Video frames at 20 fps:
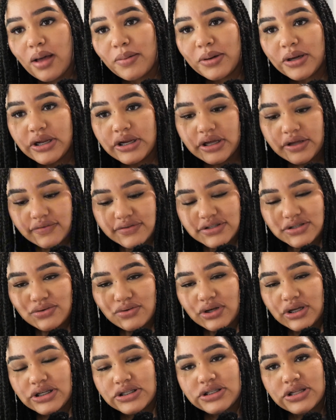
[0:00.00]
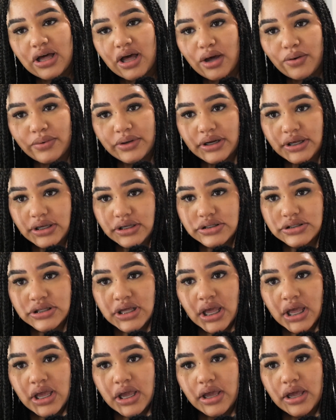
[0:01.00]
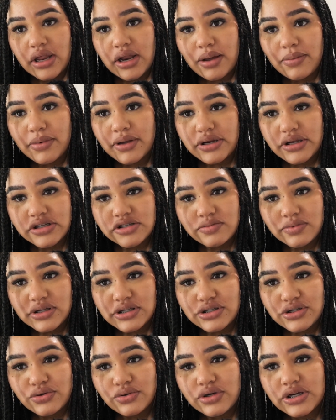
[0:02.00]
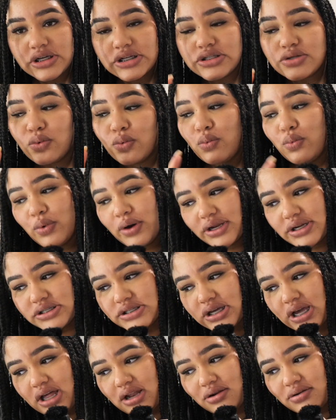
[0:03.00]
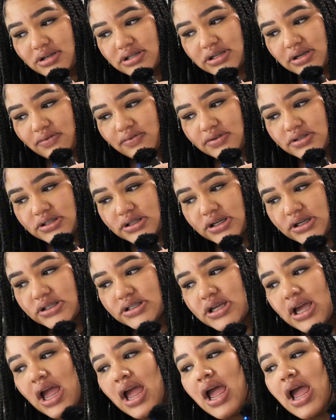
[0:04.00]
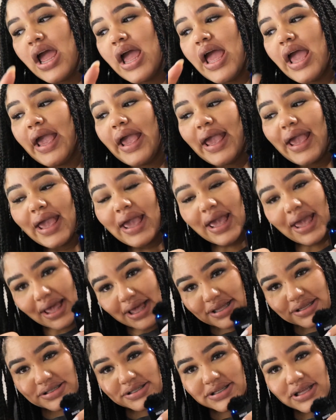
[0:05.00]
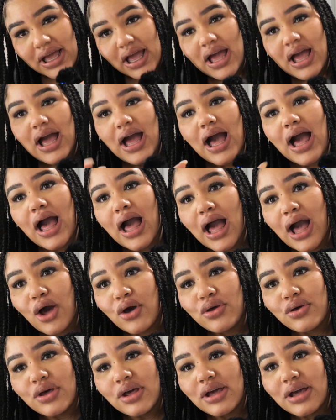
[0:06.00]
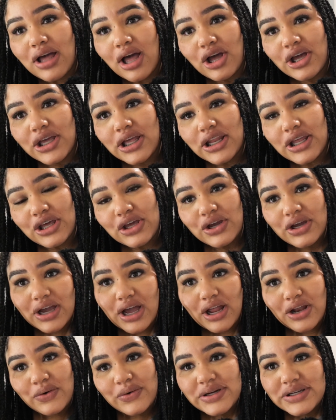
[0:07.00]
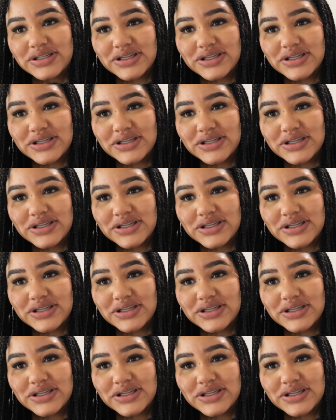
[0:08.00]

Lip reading: I'm going to give it to you guys how it is, and I'm going to explain to you guys what is a calorie deficit and how you can calculate your calorie